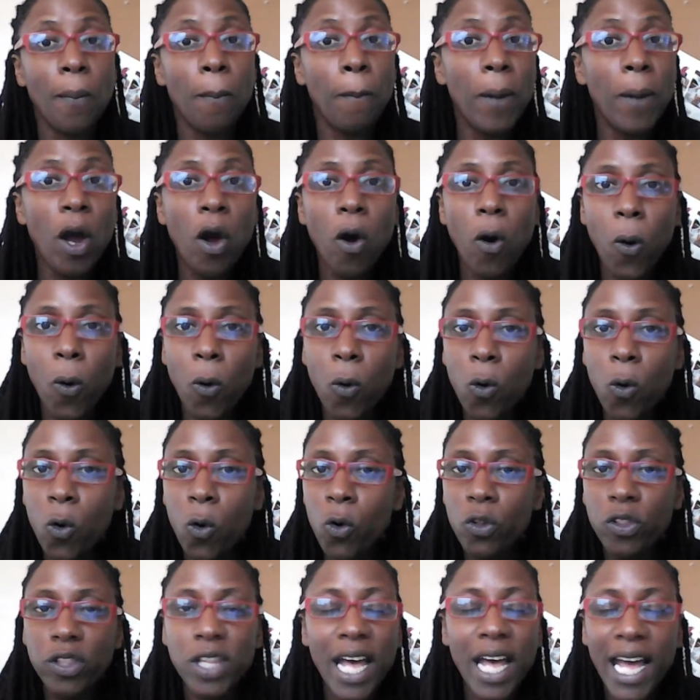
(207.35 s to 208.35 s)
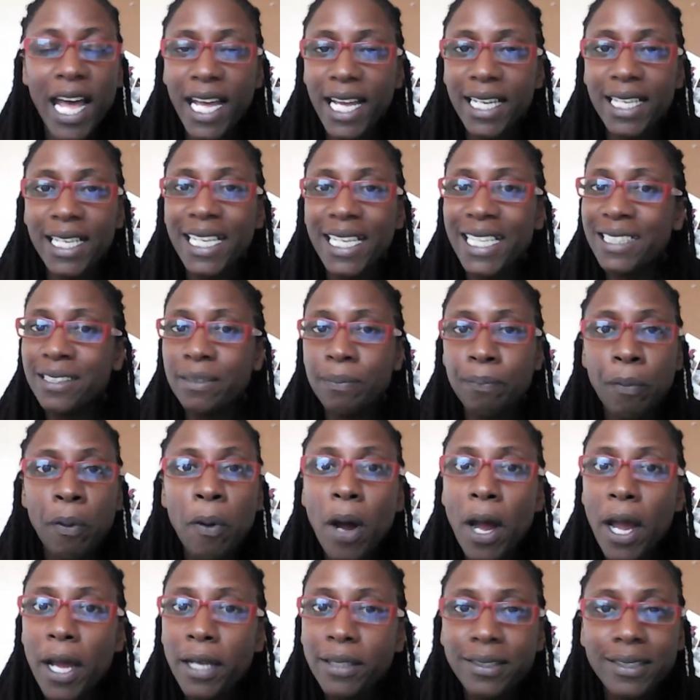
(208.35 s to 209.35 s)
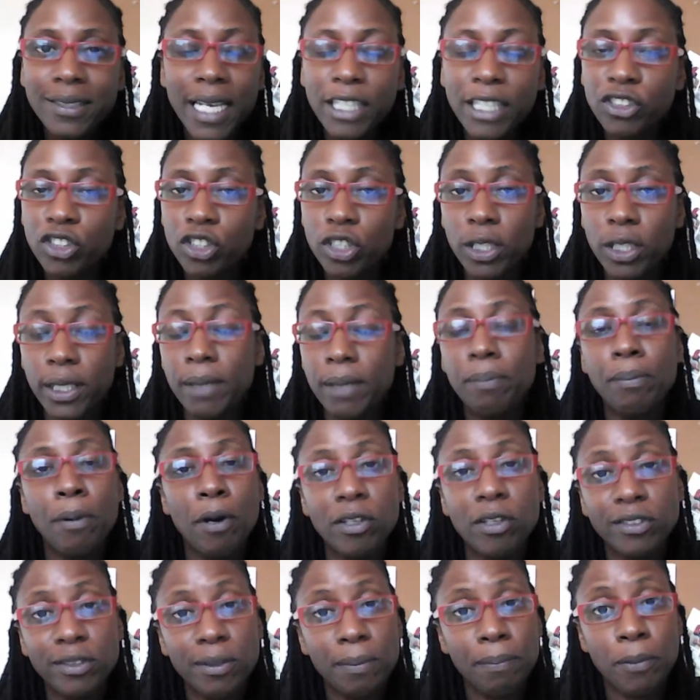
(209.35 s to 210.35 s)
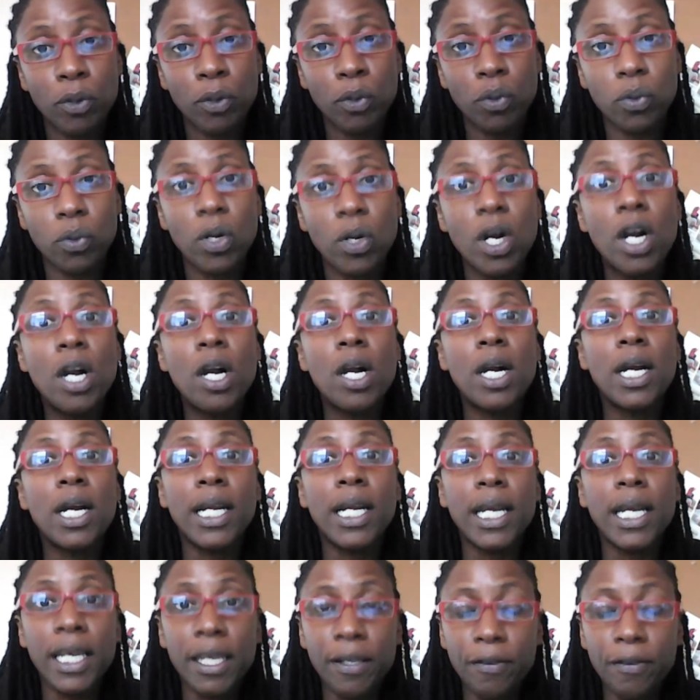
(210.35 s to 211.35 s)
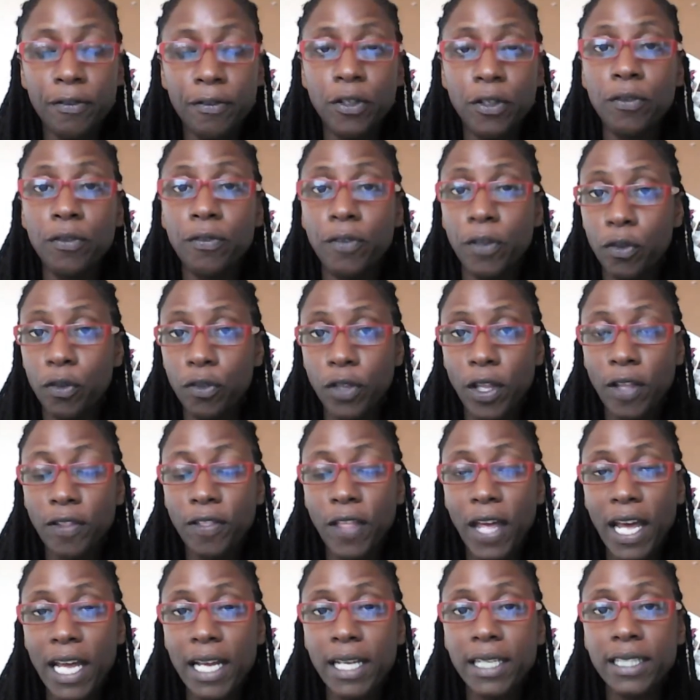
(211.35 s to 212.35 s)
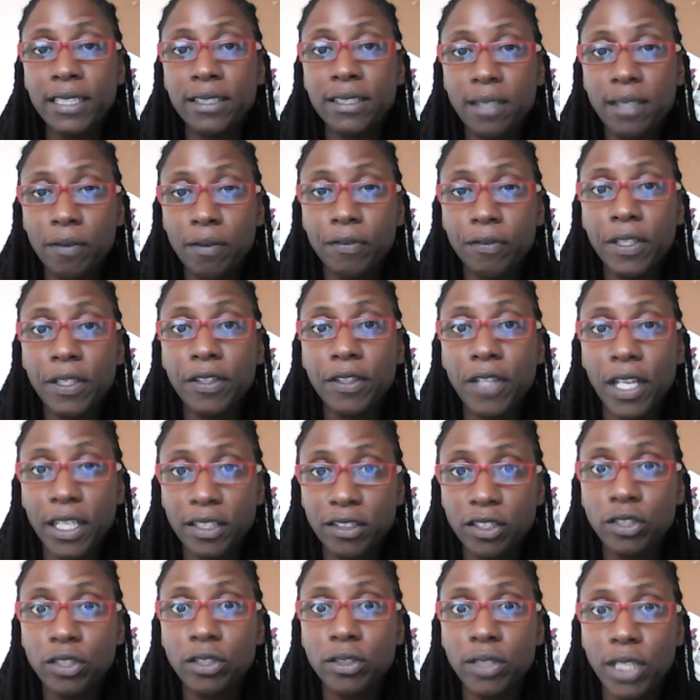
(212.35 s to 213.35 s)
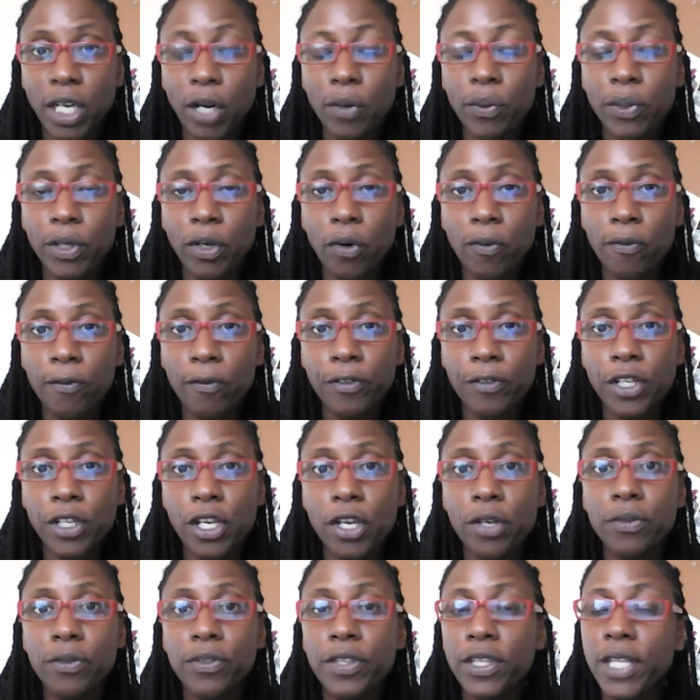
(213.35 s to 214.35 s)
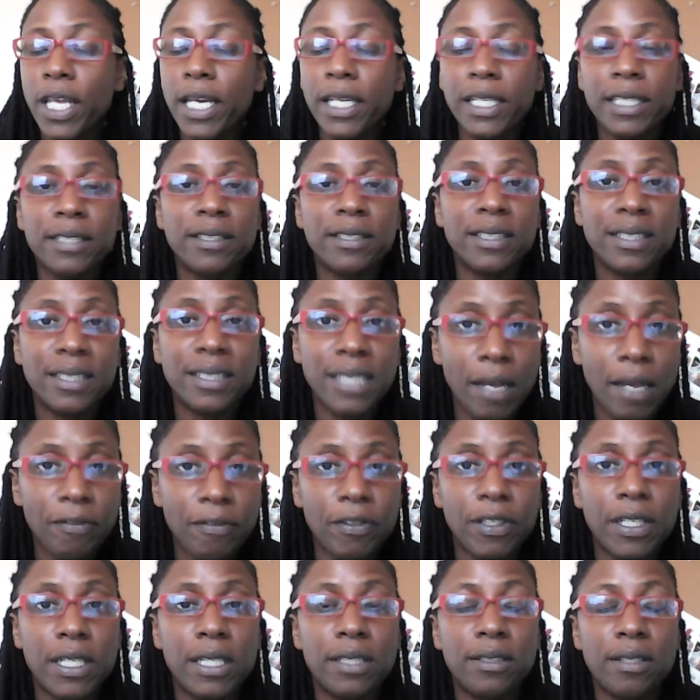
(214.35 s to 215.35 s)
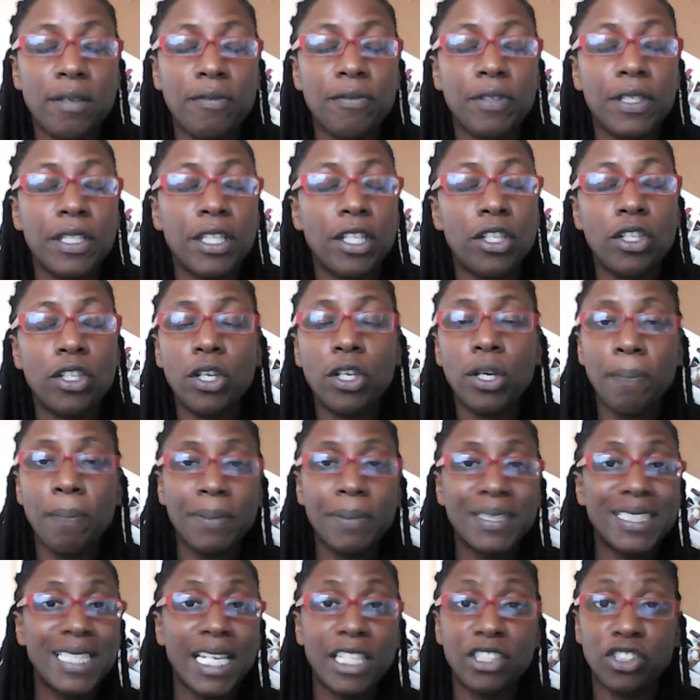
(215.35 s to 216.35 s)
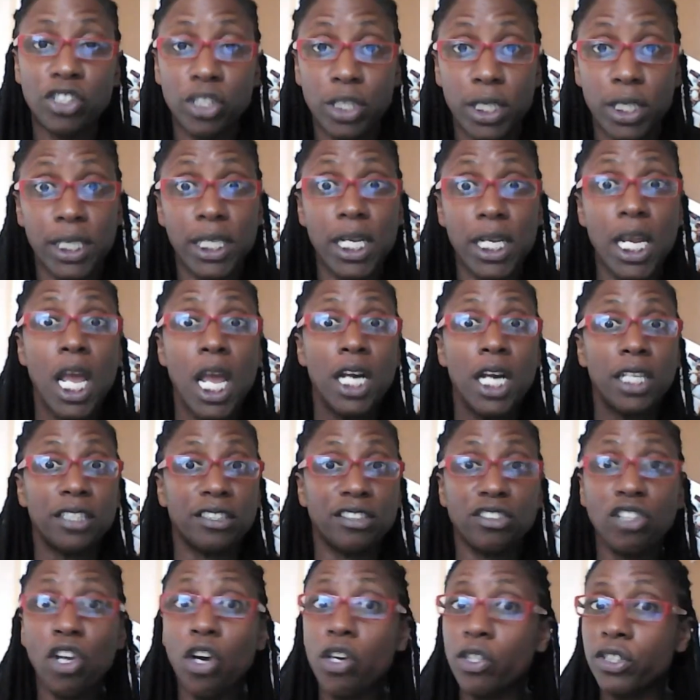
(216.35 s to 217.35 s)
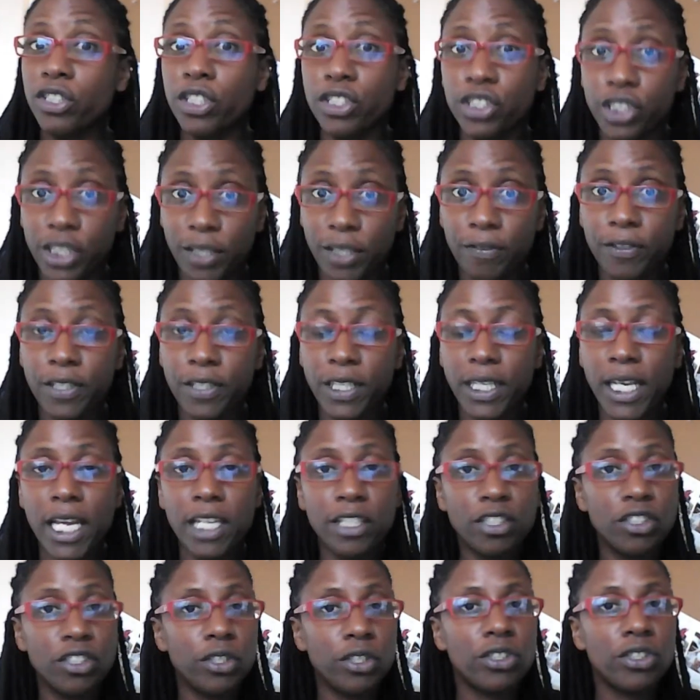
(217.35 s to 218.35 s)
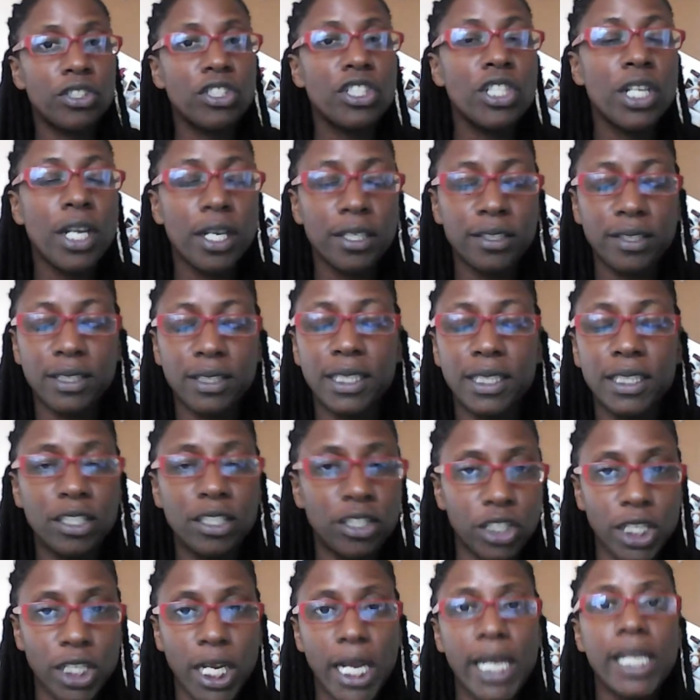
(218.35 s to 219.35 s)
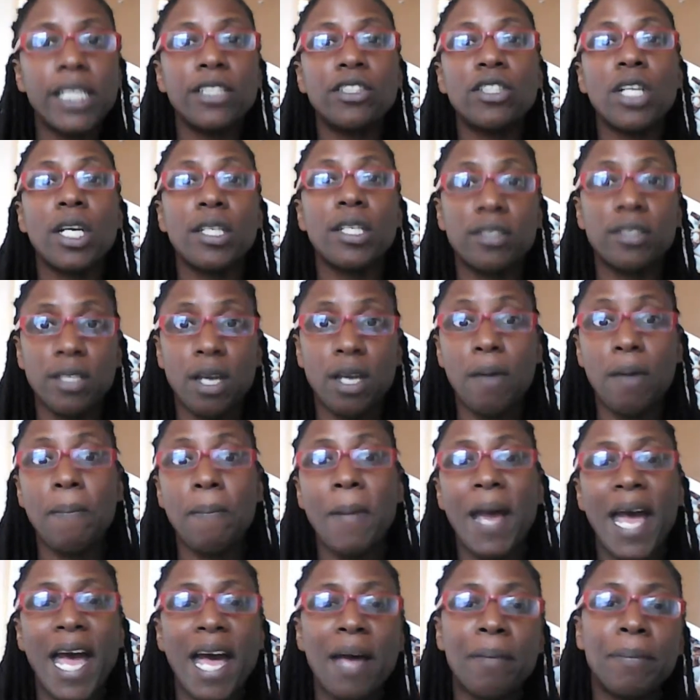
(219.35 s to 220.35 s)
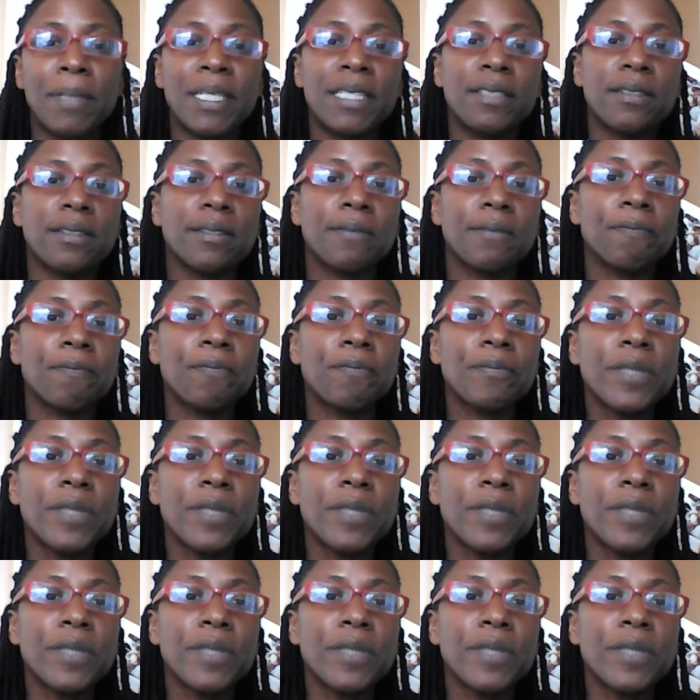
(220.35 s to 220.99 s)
But all that is potentially possible if you feel that that is something that's going on for you. That is definitely something that you can potentially start to shift again. You just need to change some habits.